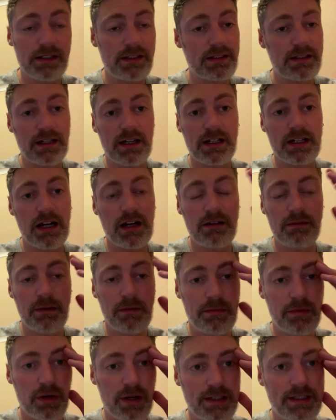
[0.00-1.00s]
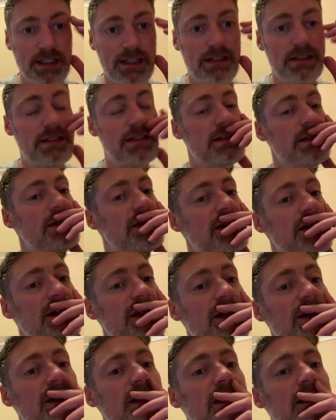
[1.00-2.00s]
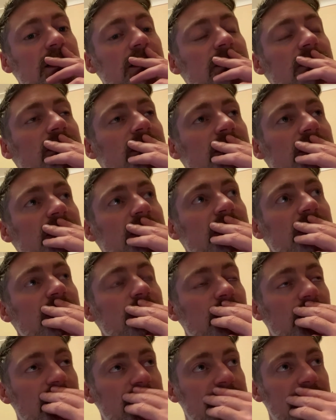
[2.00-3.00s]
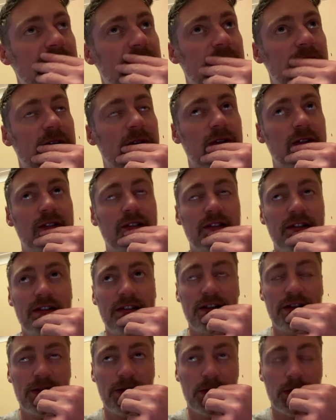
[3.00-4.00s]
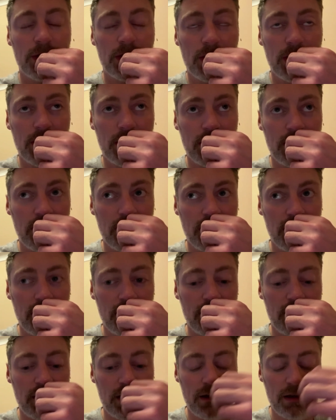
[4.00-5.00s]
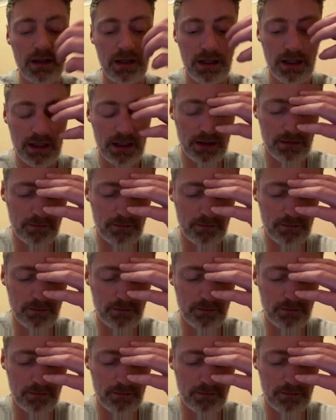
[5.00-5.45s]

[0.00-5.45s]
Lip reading: I can't remember what I did. What did I do? I